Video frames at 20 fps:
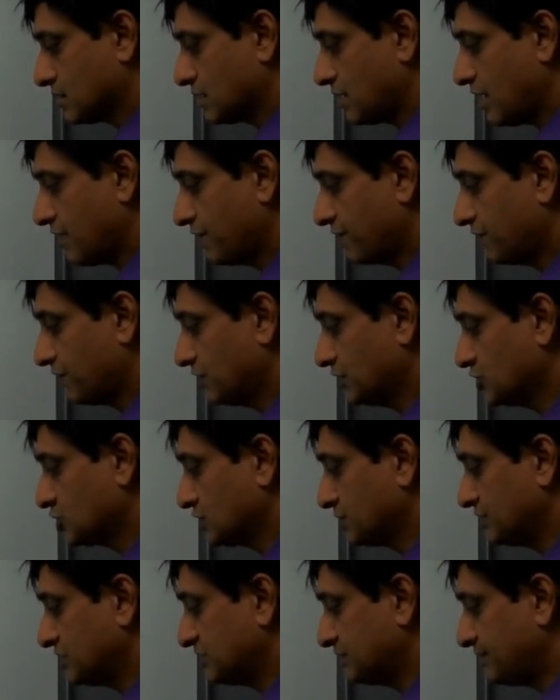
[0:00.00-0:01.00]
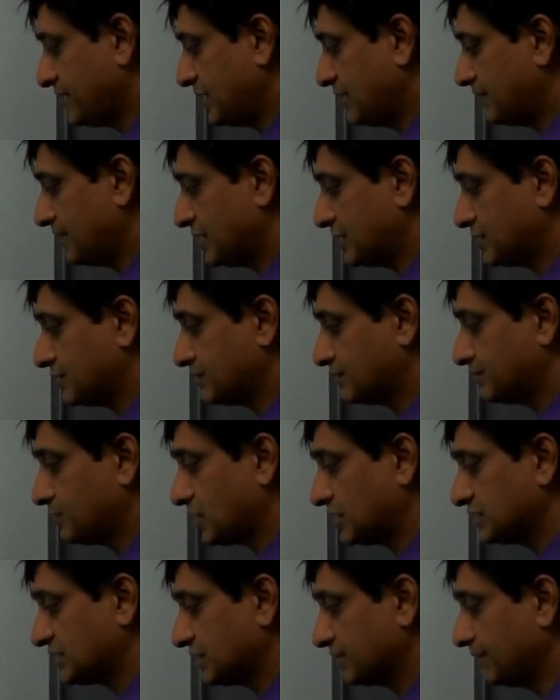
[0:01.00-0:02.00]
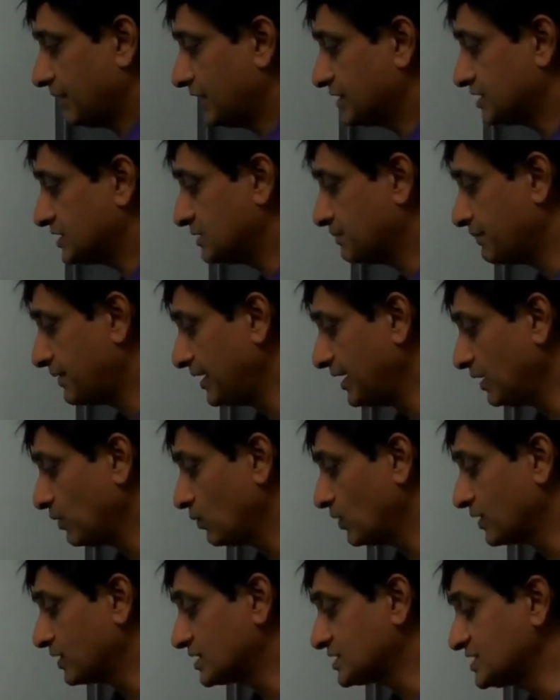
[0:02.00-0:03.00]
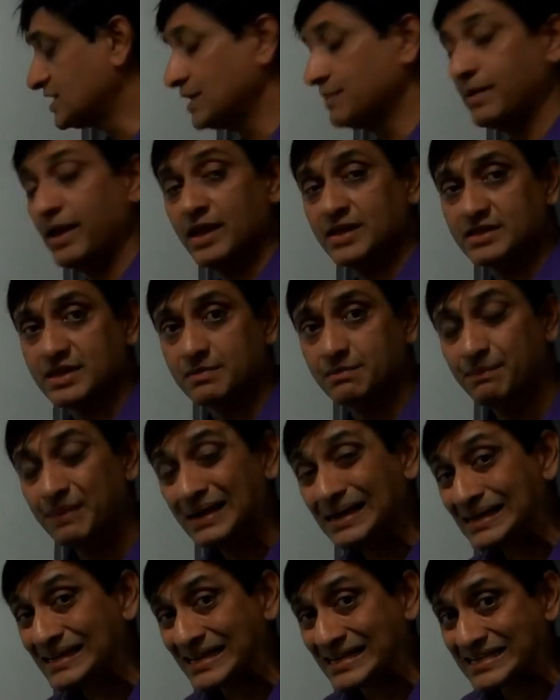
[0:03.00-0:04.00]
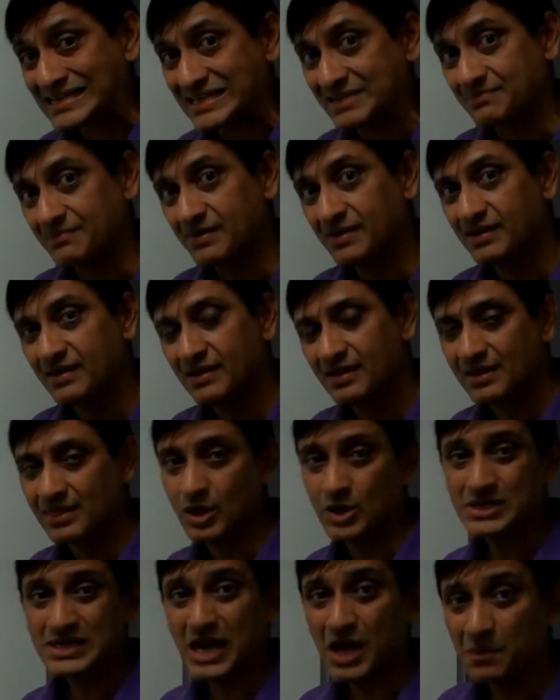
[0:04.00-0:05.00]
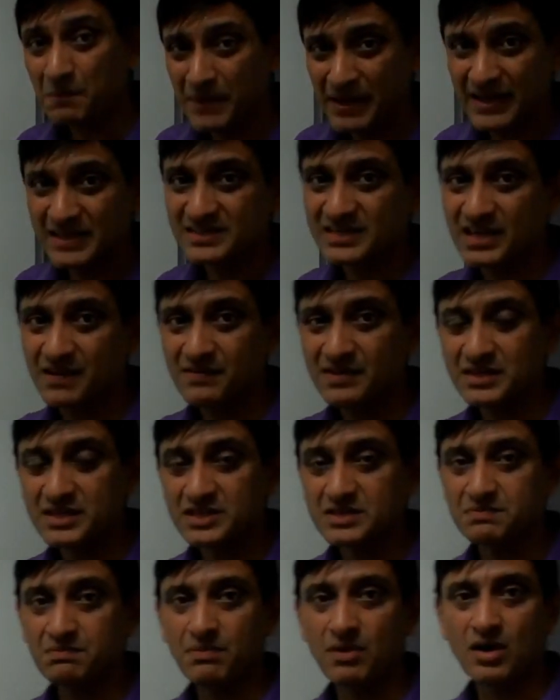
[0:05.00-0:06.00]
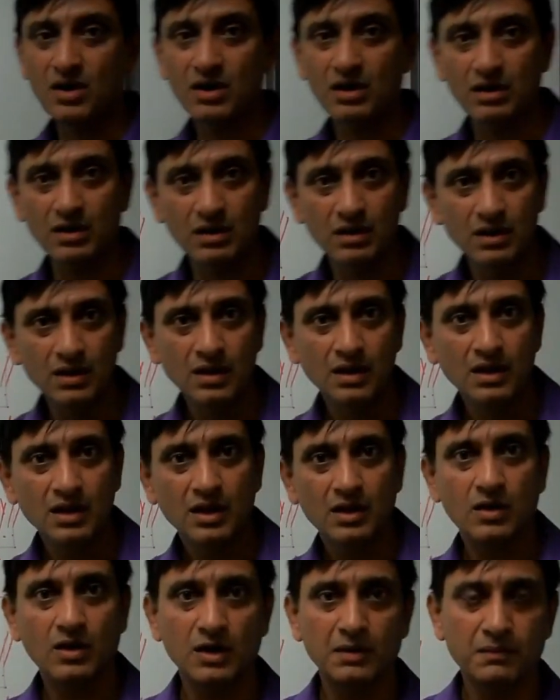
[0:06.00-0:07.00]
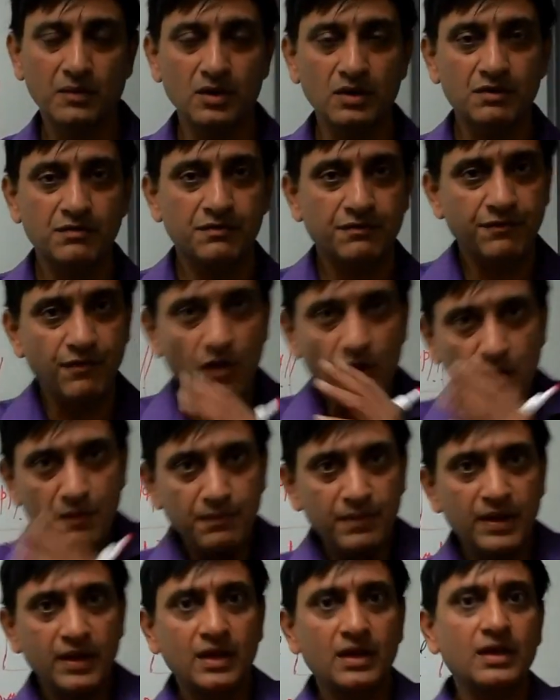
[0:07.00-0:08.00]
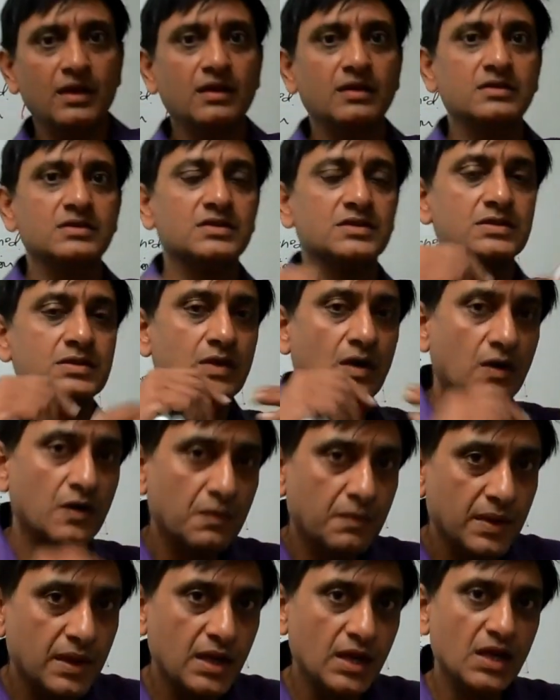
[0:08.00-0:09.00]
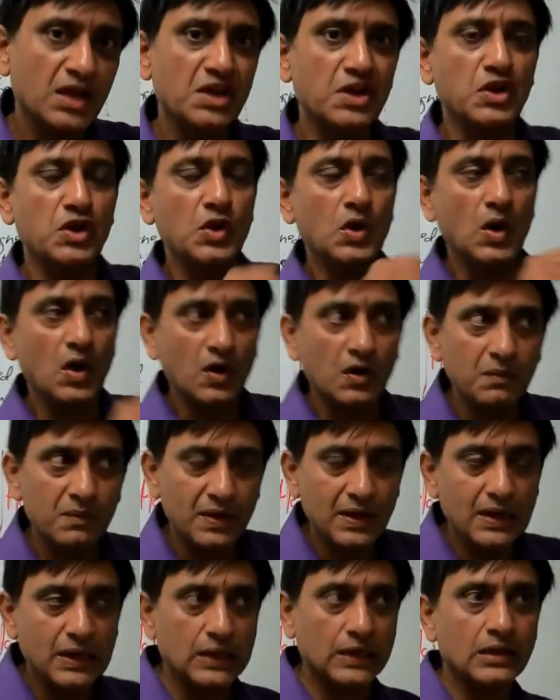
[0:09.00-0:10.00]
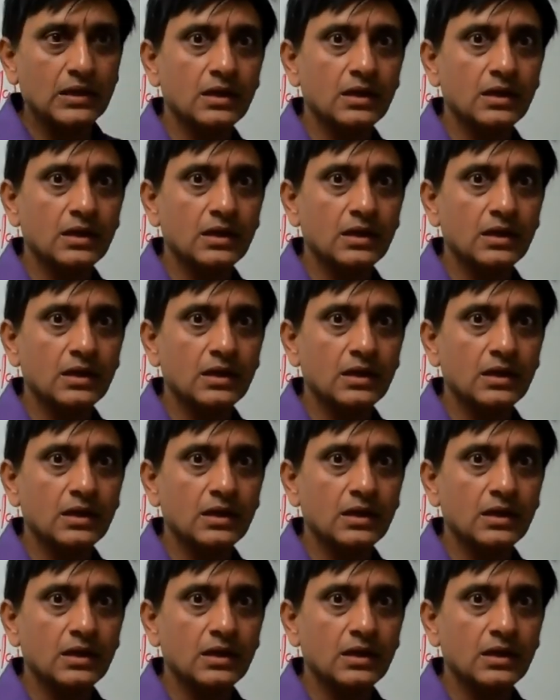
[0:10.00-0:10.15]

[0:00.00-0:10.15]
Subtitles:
effort should be spent by project manager depending where the team is, and build that team. Now Tuckman has given this model called about forming, storming, norming,